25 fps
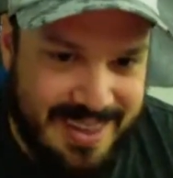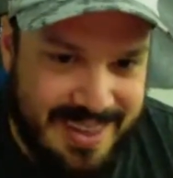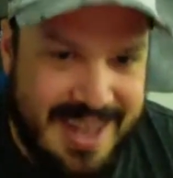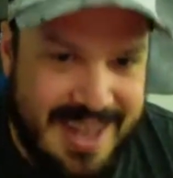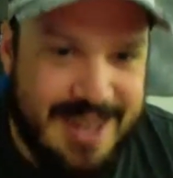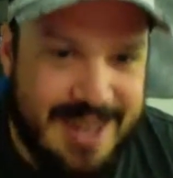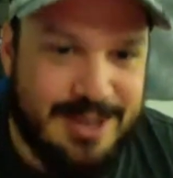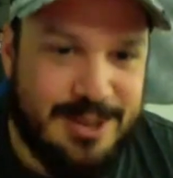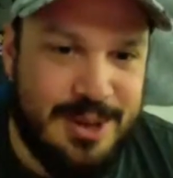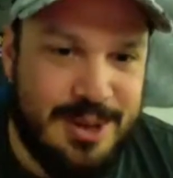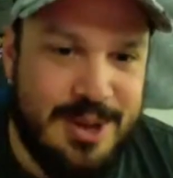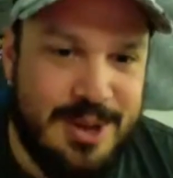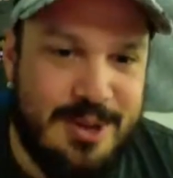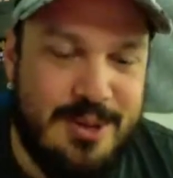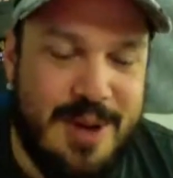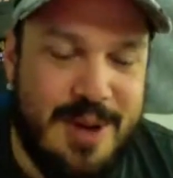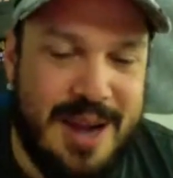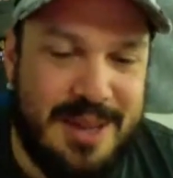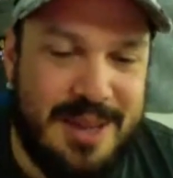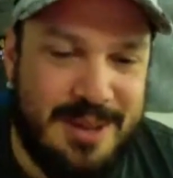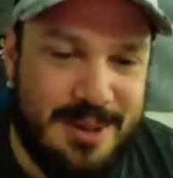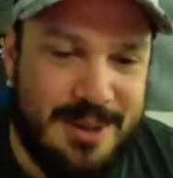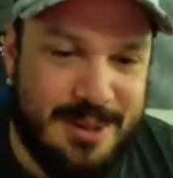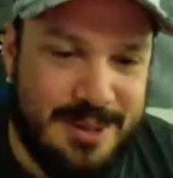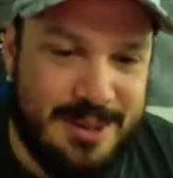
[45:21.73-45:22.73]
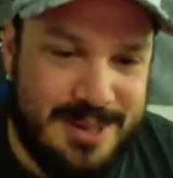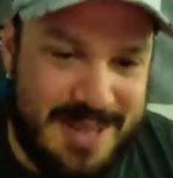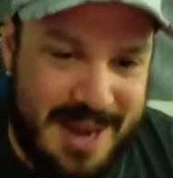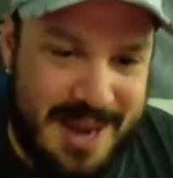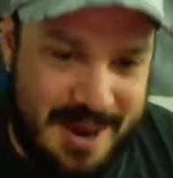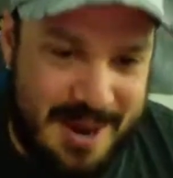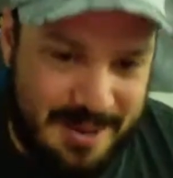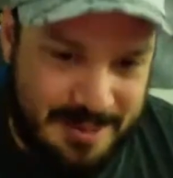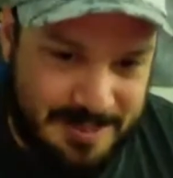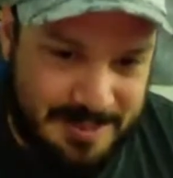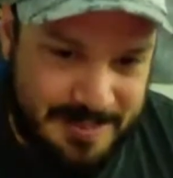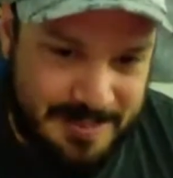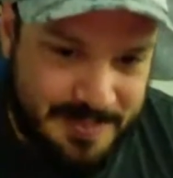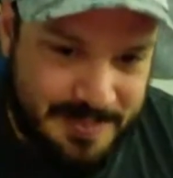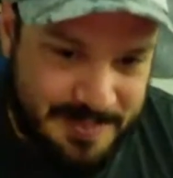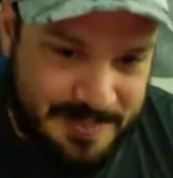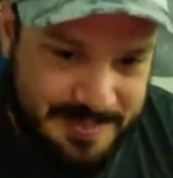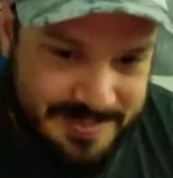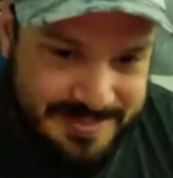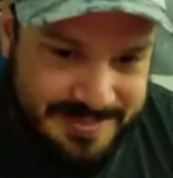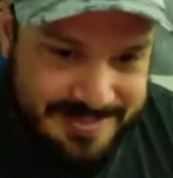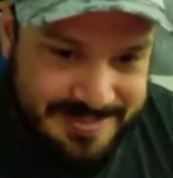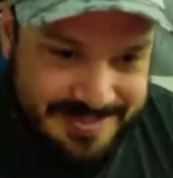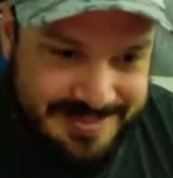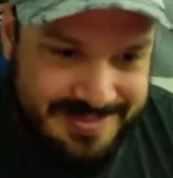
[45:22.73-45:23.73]
So you write those down,
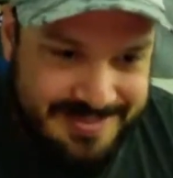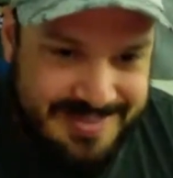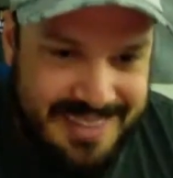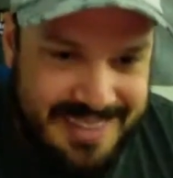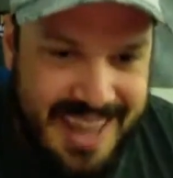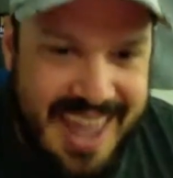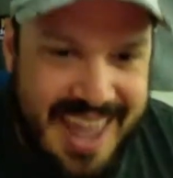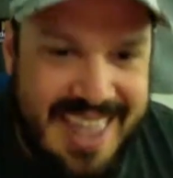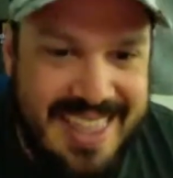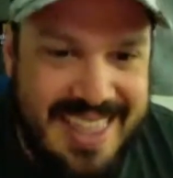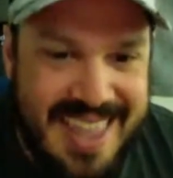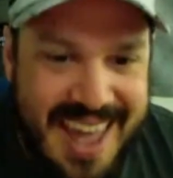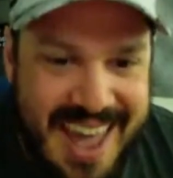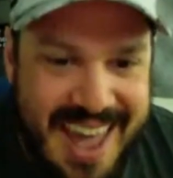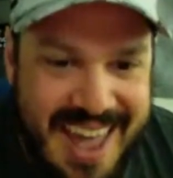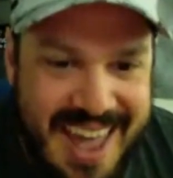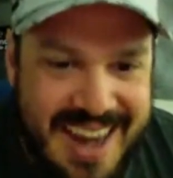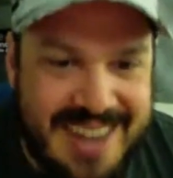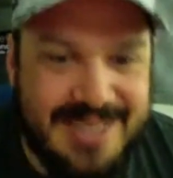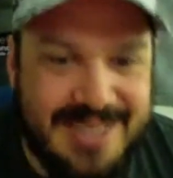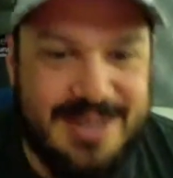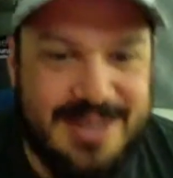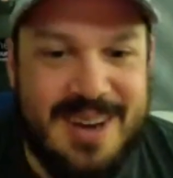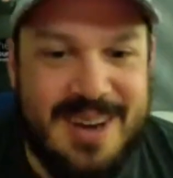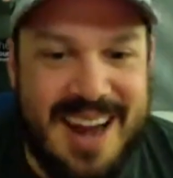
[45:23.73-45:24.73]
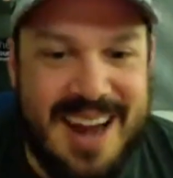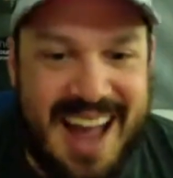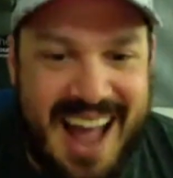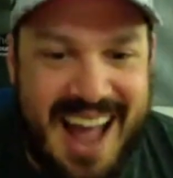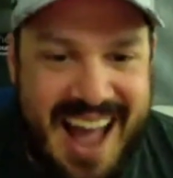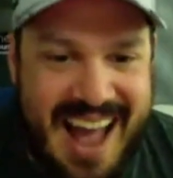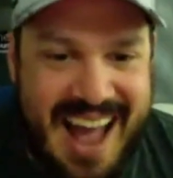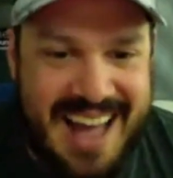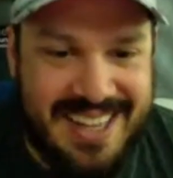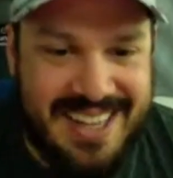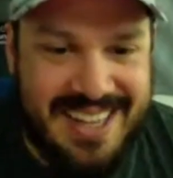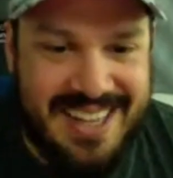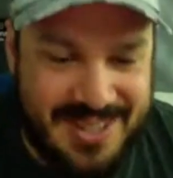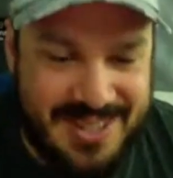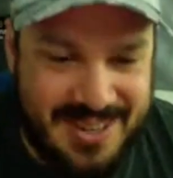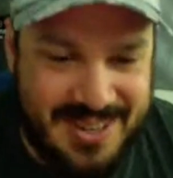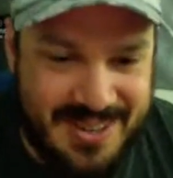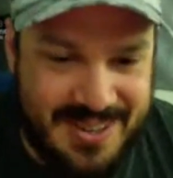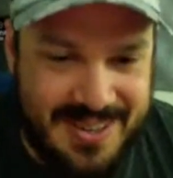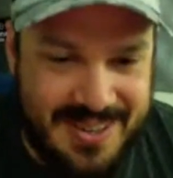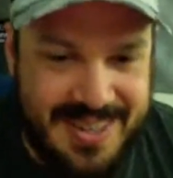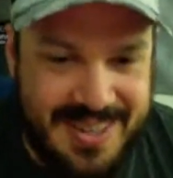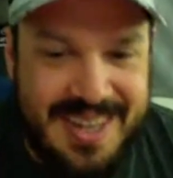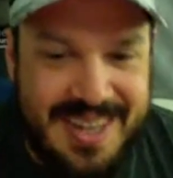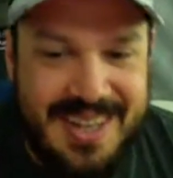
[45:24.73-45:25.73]
and then it's going to ask
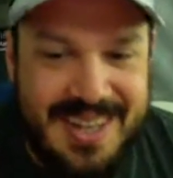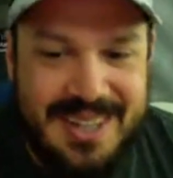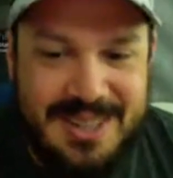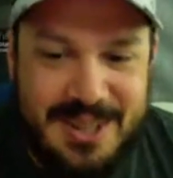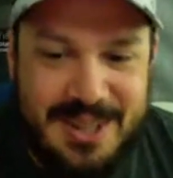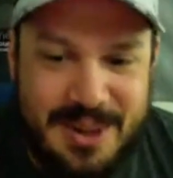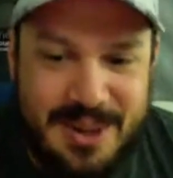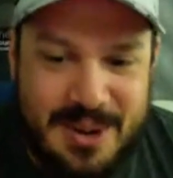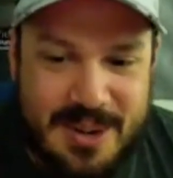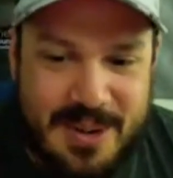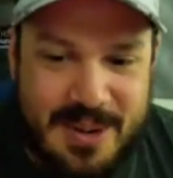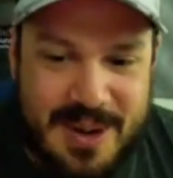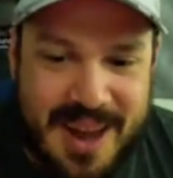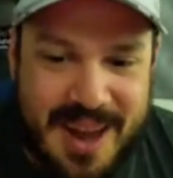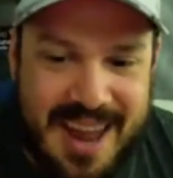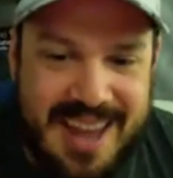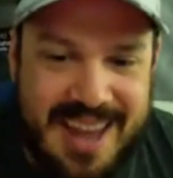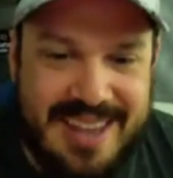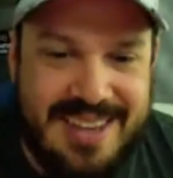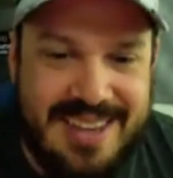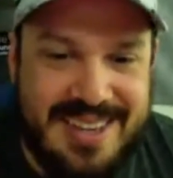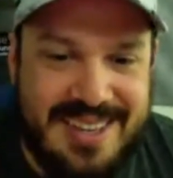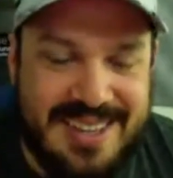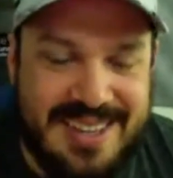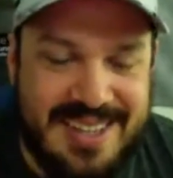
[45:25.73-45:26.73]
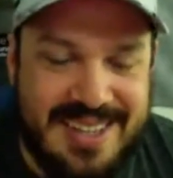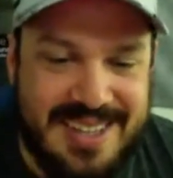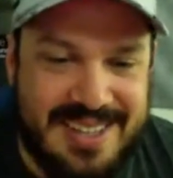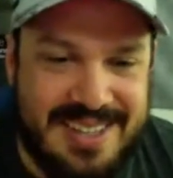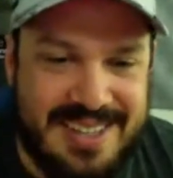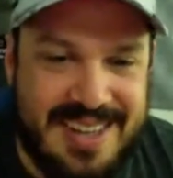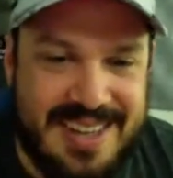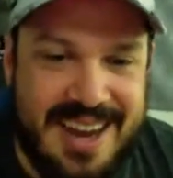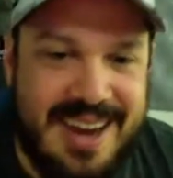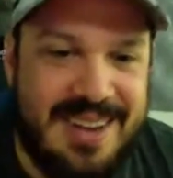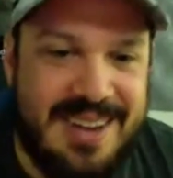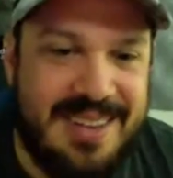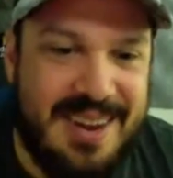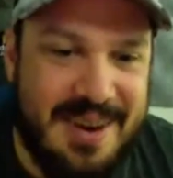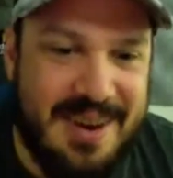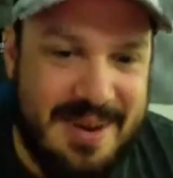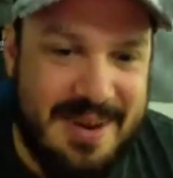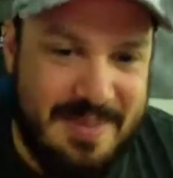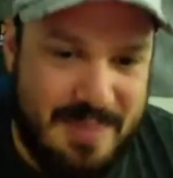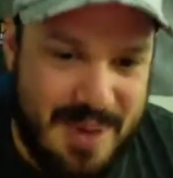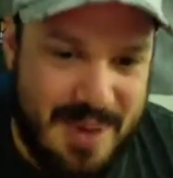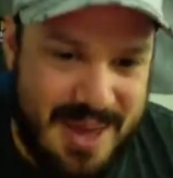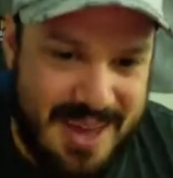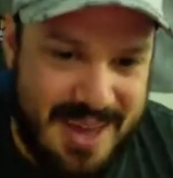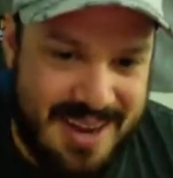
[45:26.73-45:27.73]
you to create the
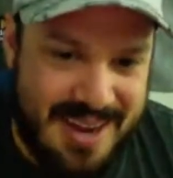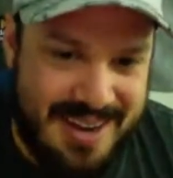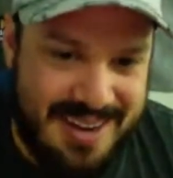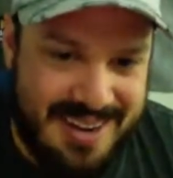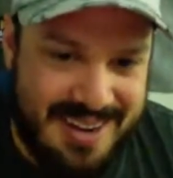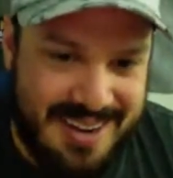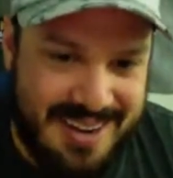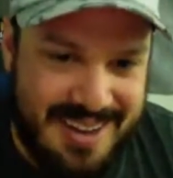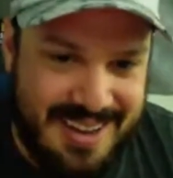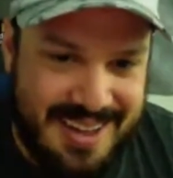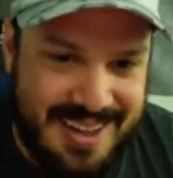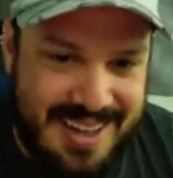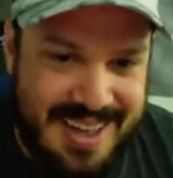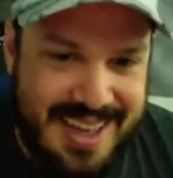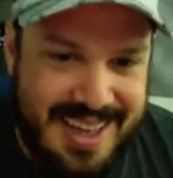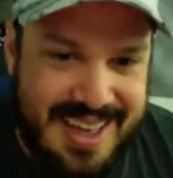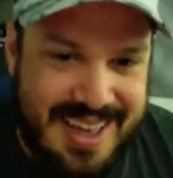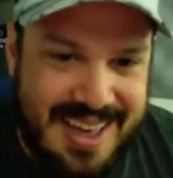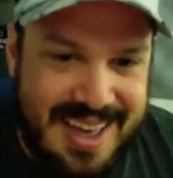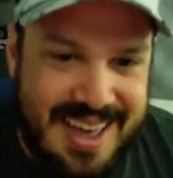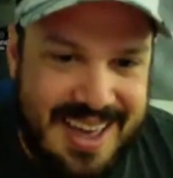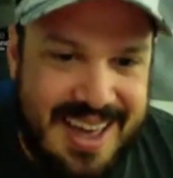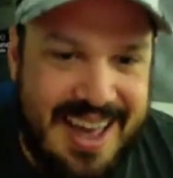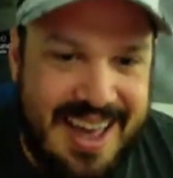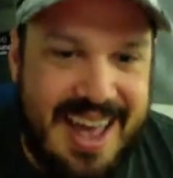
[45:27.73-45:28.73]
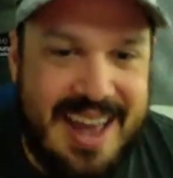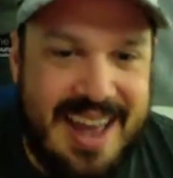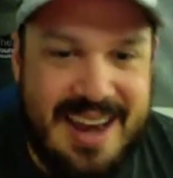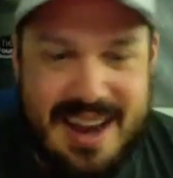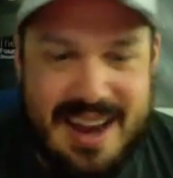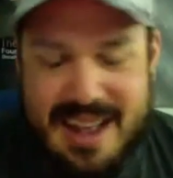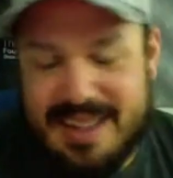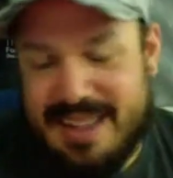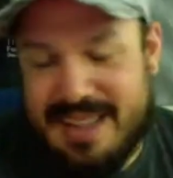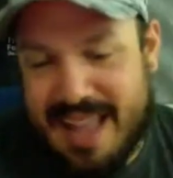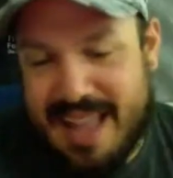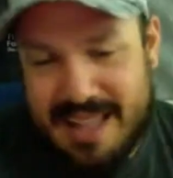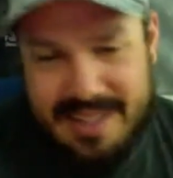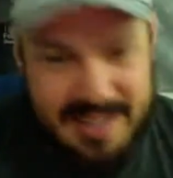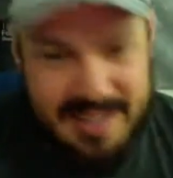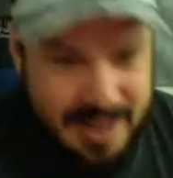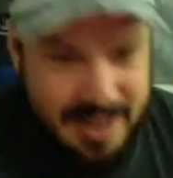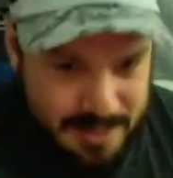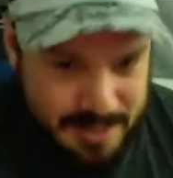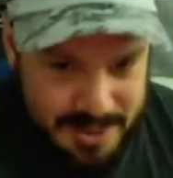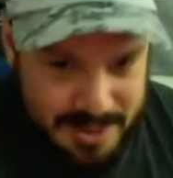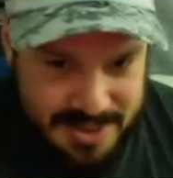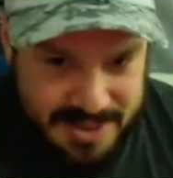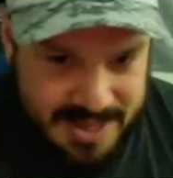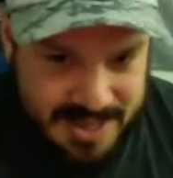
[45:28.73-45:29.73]
secondary pin, and that's
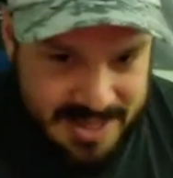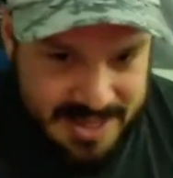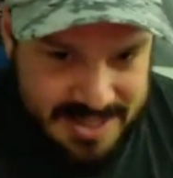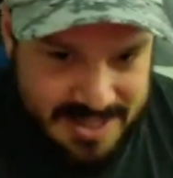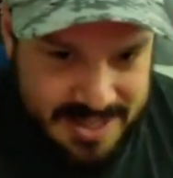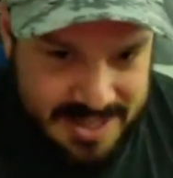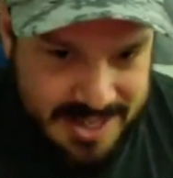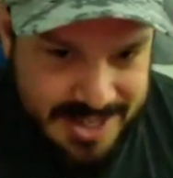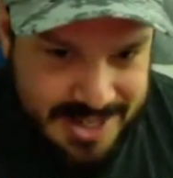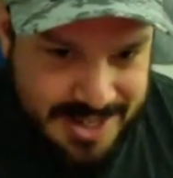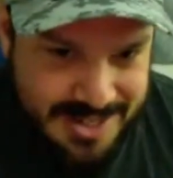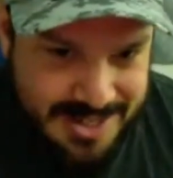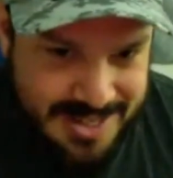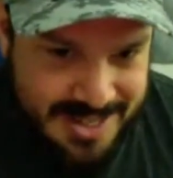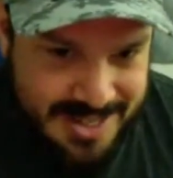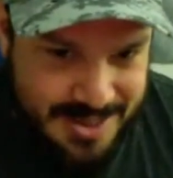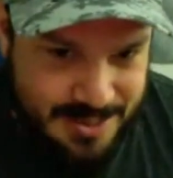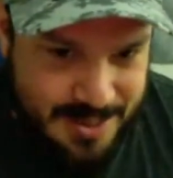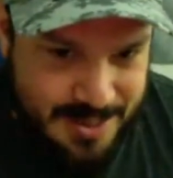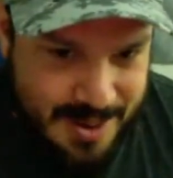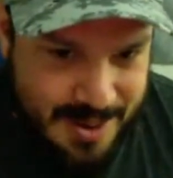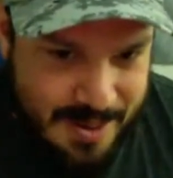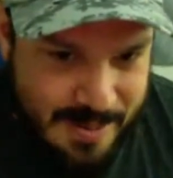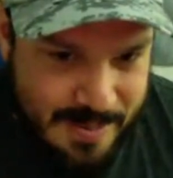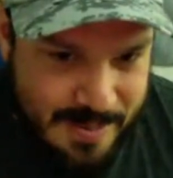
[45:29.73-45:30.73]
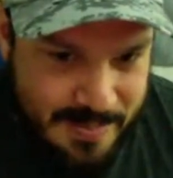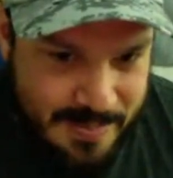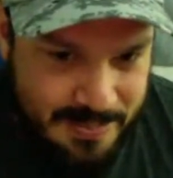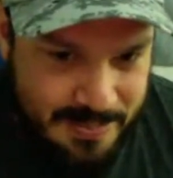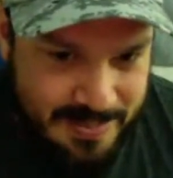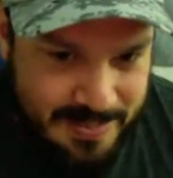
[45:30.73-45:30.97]
up to 6 digits as well.